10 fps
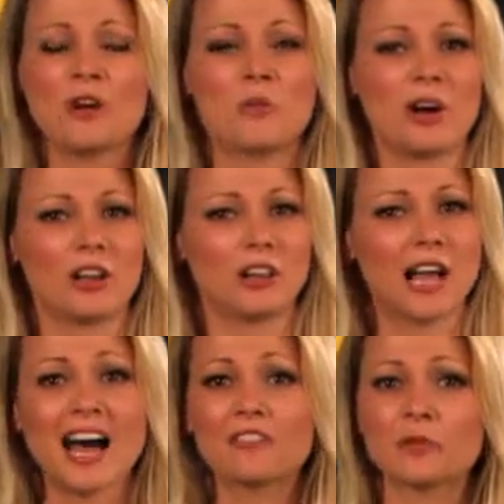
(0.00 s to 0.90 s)
where a
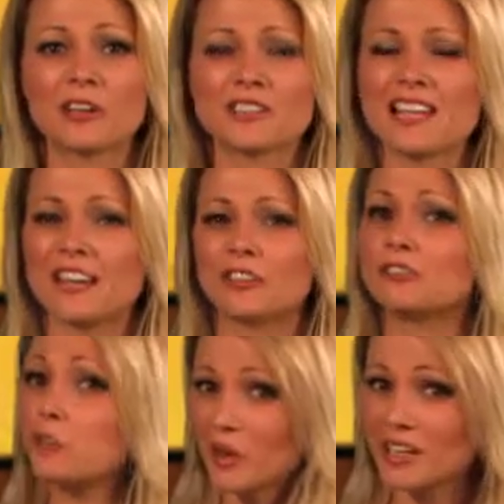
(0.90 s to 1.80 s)
lot of work is handled
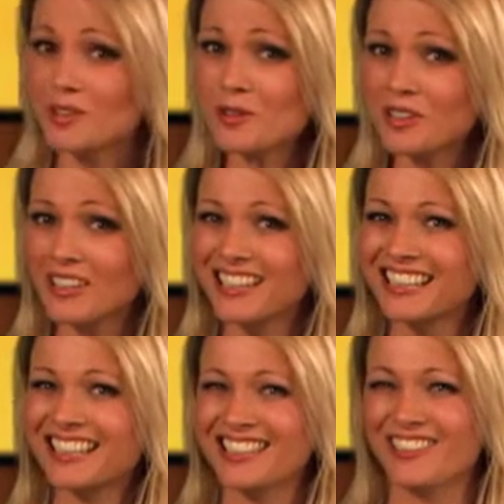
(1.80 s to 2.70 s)
for you,
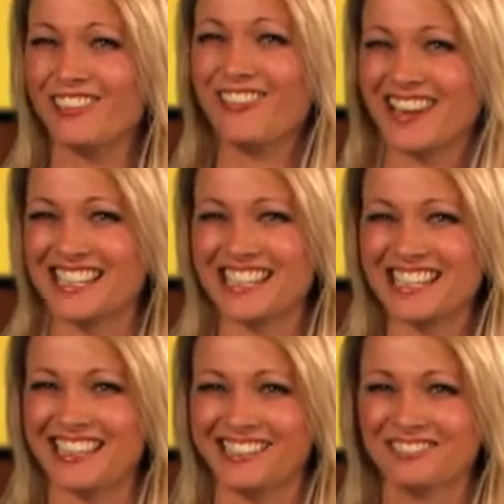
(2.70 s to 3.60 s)
you'll find it
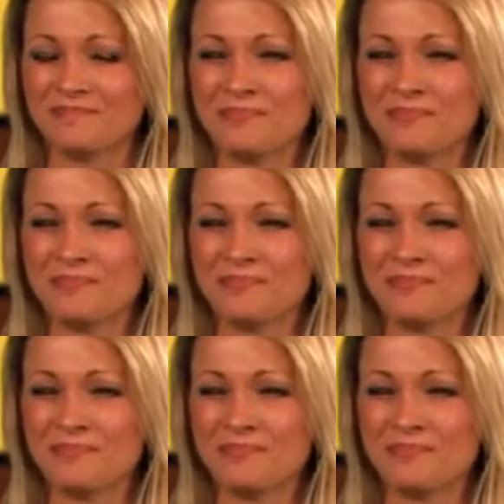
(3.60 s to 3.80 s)
here.